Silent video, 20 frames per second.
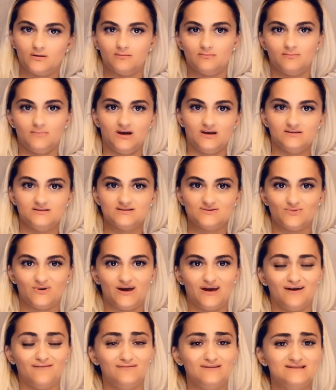Hence why I
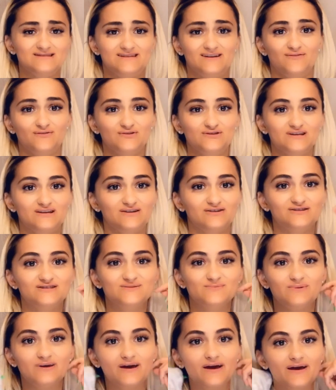have these double ears
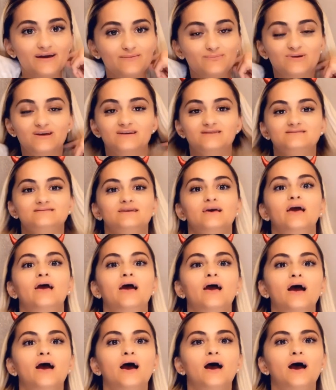behind, because
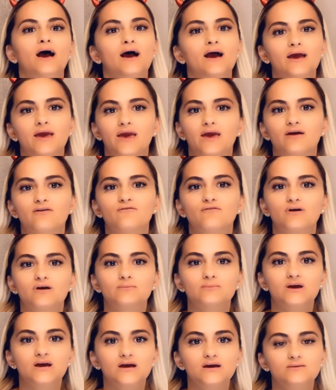I can't find
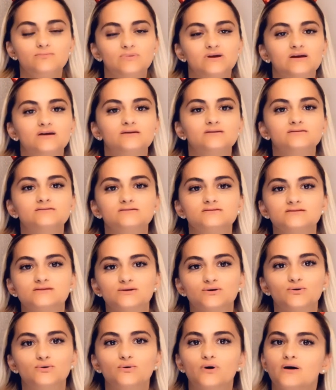my headband,
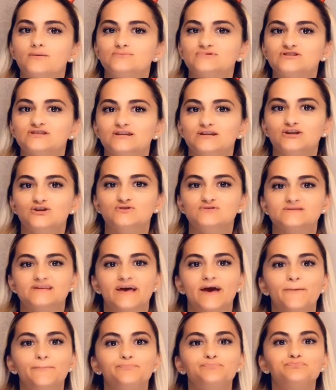so I'm just going to use
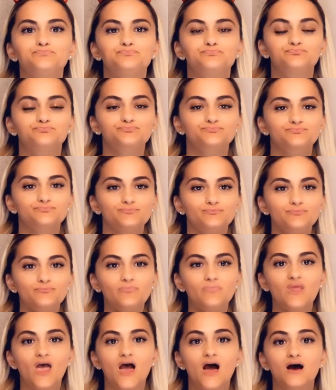that.
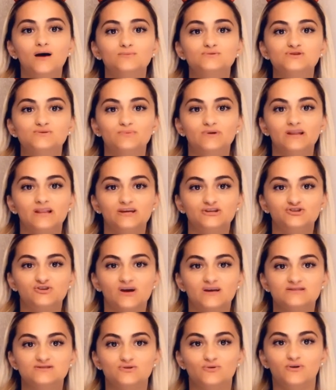So I'm going to let you
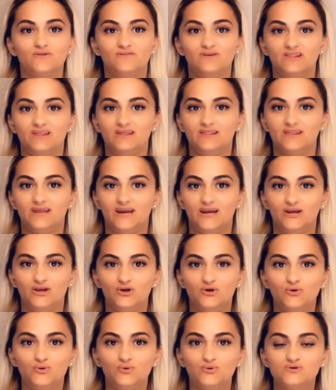guys know everything that I
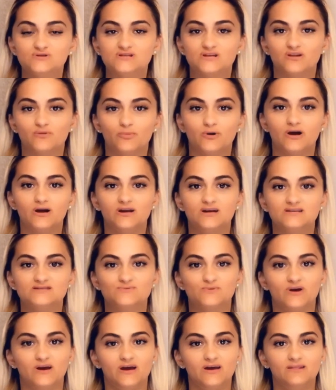use, all the products,
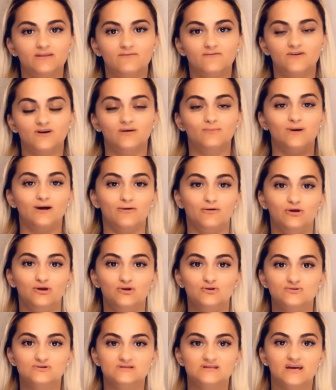where I get them from, how I
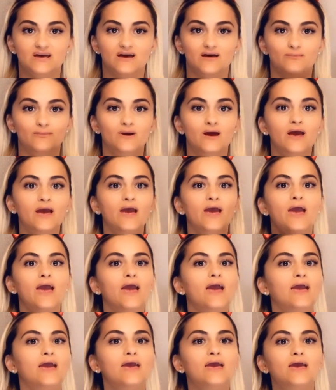use them,
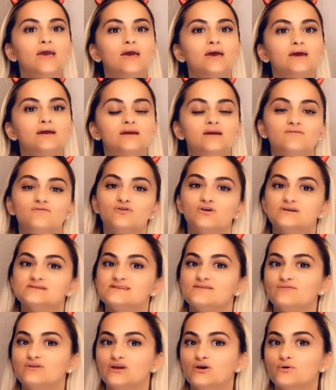and if you guys
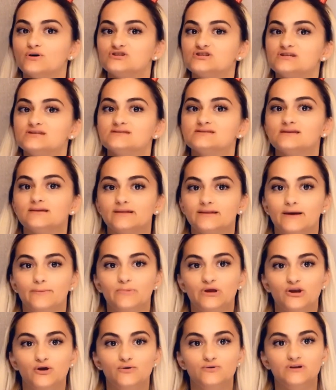have any questions, let me
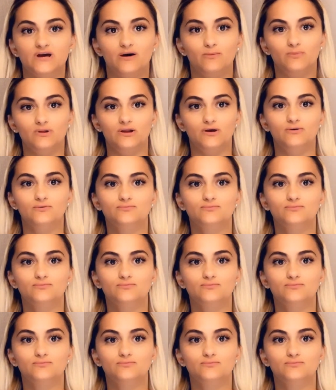know down below.